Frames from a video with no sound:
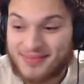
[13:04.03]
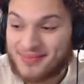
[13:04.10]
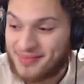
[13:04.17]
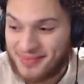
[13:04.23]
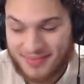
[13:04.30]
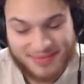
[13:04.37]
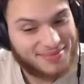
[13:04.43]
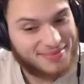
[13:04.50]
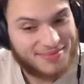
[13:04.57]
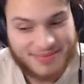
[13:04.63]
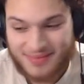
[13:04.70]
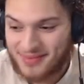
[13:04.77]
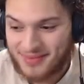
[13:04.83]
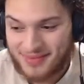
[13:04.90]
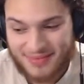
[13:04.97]

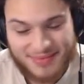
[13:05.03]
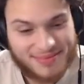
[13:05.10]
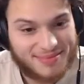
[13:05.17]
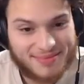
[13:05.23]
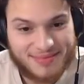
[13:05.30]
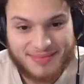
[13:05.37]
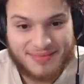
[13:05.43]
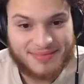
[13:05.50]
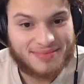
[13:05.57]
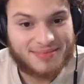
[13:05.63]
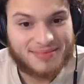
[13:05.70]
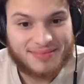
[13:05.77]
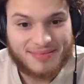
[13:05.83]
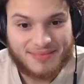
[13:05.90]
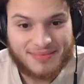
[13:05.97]

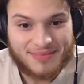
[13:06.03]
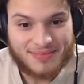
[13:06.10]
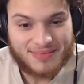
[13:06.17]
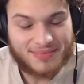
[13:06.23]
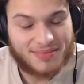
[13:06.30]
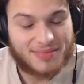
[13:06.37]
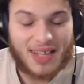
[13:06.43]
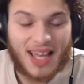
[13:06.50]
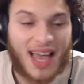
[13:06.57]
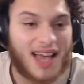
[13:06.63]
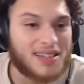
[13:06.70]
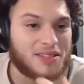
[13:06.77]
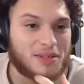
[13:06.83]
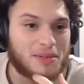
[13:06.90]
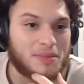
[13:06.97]

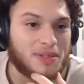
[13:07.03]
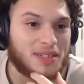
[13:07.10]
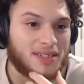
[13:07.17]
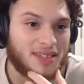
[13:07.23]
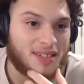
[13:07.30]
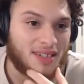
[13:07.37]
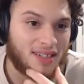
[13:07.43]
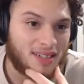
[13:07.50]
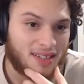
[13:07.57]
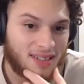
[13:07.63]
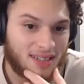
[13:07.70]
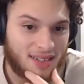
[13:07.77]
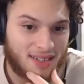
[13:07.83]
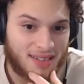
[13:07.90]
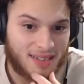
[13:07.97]

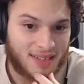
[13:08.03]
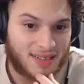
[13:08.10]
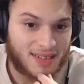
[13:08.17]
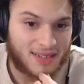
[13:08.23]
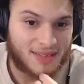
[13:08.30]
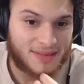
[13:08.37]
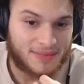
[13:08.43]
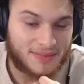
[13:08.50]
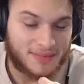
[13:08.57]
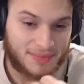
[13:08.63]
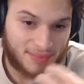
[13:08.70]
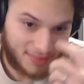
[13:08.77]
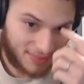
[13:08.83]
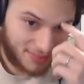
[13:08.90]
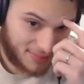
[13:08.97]

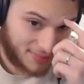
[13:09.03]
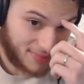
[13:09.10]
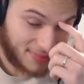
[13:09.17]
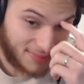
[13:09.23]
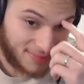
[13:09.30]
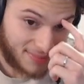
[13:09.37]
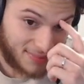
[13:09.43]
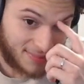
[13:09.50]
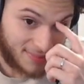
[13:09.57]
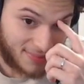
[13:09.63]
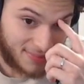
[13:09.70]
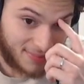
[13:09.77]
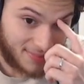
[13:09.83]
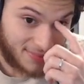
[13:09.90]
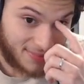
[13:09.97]

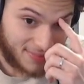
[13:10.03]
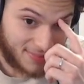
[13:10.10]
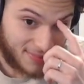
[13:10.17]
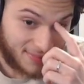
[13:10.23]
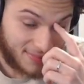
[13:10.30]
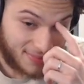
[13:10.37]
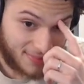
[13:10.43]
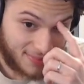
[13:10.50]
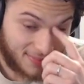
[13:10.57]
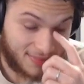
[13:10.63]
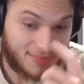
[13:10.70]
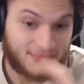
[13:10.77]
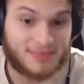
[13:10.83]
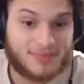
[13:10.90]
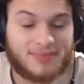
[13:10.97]

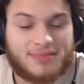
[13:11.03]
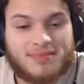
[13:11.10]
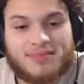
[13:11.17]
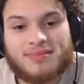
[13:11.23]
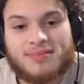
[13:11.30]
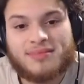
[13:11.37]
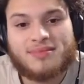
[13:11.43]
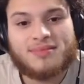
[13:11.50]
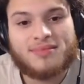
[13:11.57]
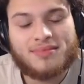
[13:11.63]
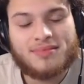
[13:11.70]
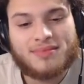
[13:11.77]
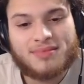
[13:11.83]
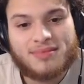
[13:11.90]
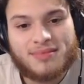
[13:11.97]
No words are spoken by the person on screen.